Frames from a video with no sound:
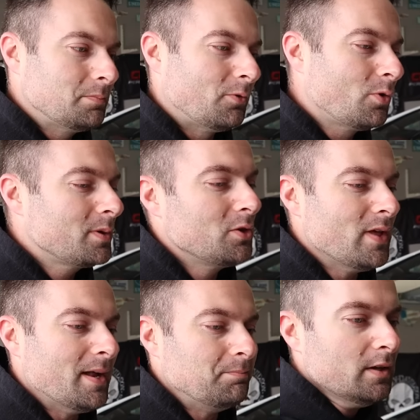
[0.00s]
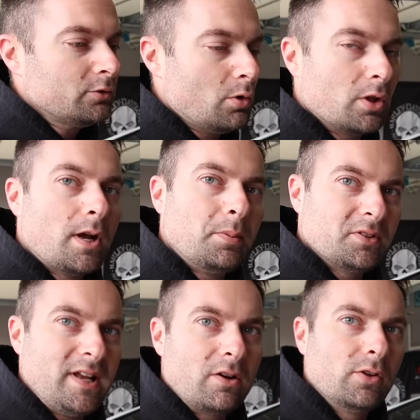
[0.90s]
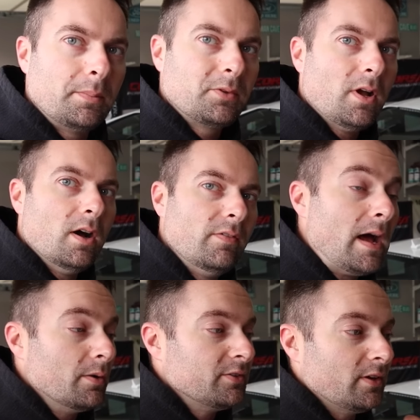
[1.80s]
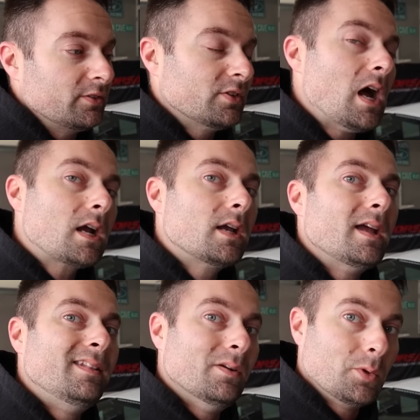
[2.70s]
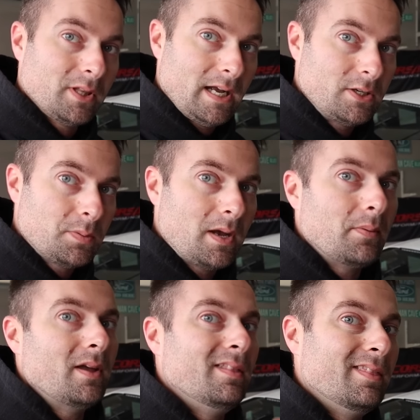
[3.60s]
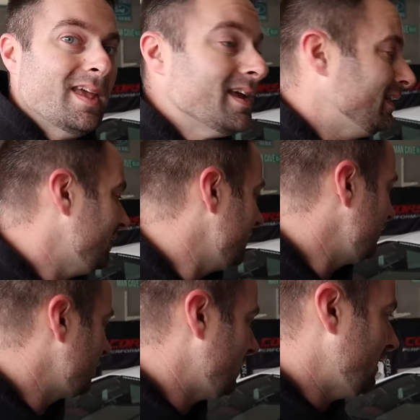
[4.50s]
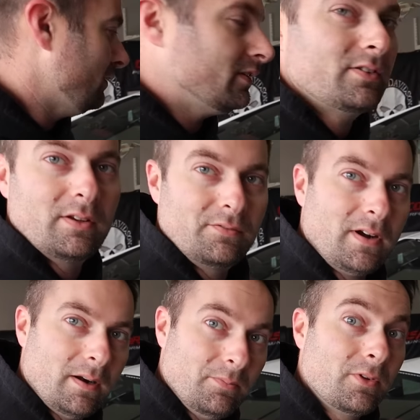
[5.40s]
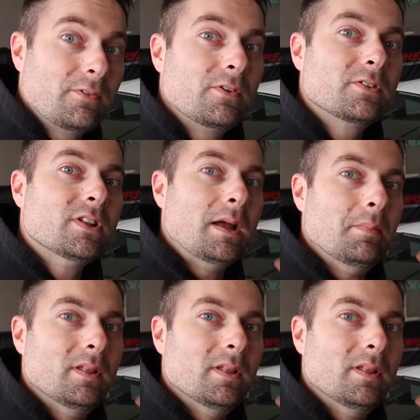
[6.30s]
Before we do that, let's roll a couple of sound clips of how it sounded stock and then with an H-pipe and then you're gonna hear this thing fire up for the first time.